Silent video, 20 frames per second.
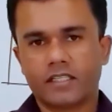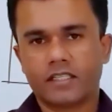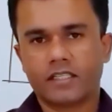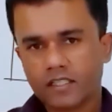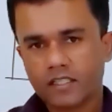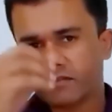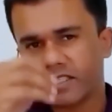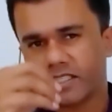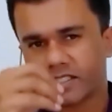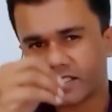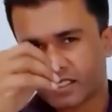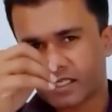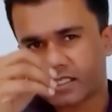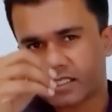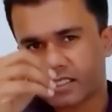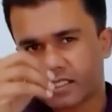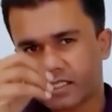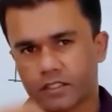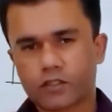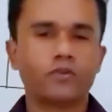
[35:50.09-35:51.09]
we
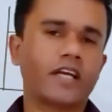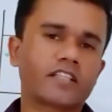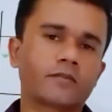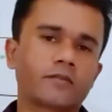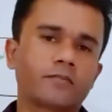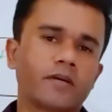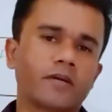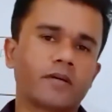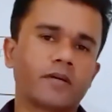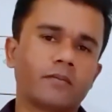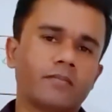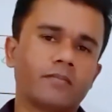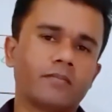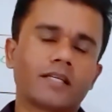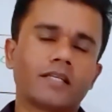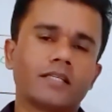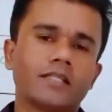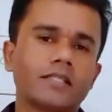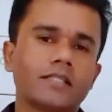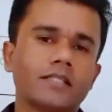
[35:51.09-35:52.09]
discussed two
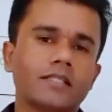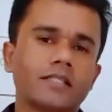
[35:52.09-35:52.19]
experimental